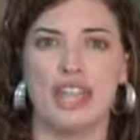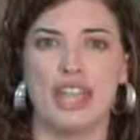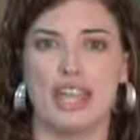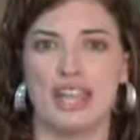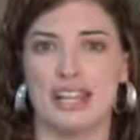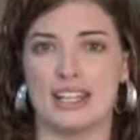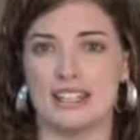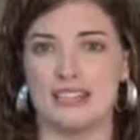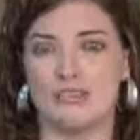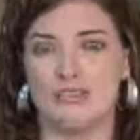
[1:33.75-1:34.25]

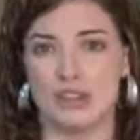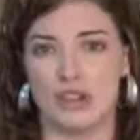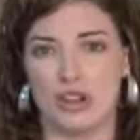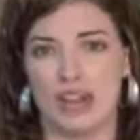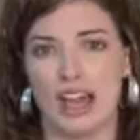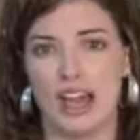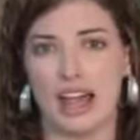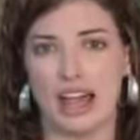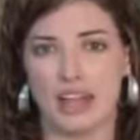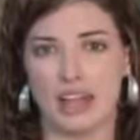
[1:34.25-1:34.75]
and it's
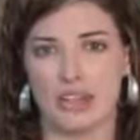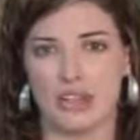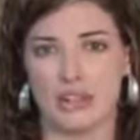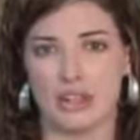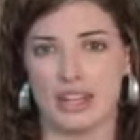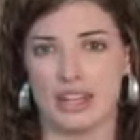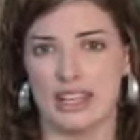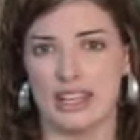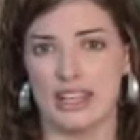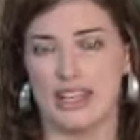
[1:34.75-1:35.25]
very
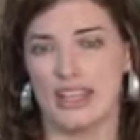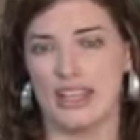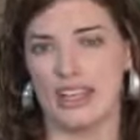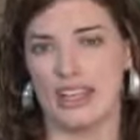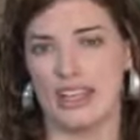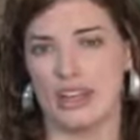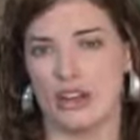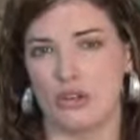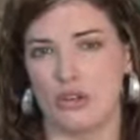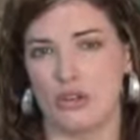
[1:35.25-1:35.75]
hydrating,
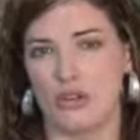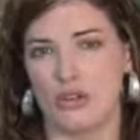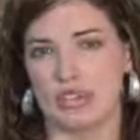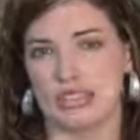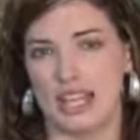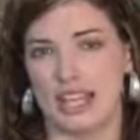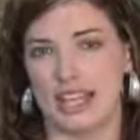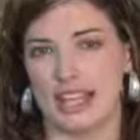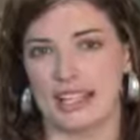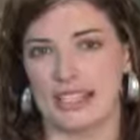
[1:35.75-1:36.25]
and it
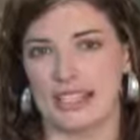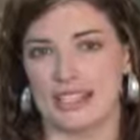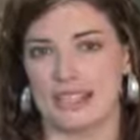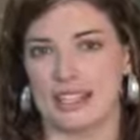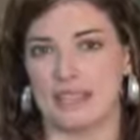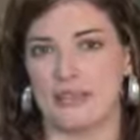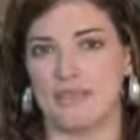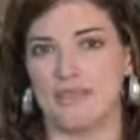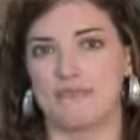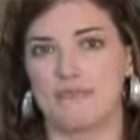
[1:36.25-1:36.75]
works
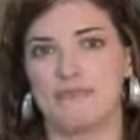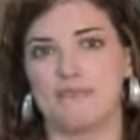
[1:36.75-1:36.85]
excellent.